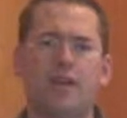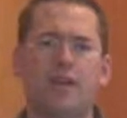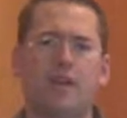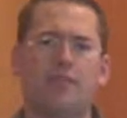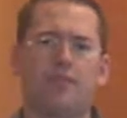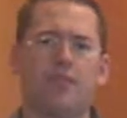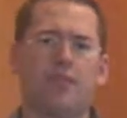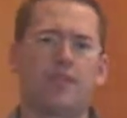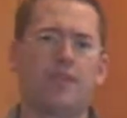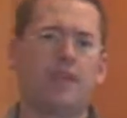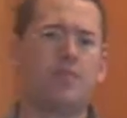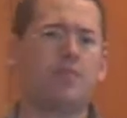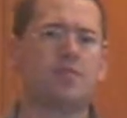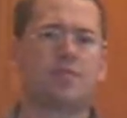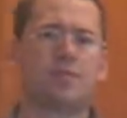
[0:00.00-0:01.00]
if your
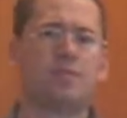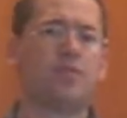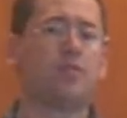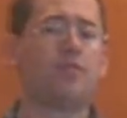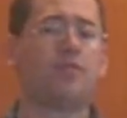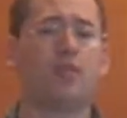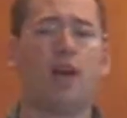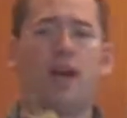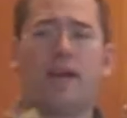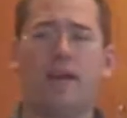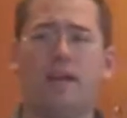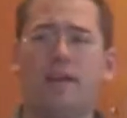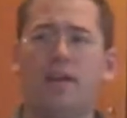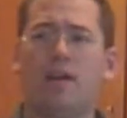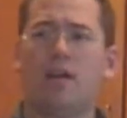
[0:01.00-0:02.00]
theme is something to do with
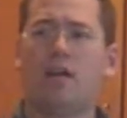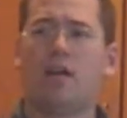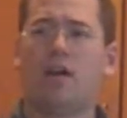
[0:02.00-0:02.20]
flying.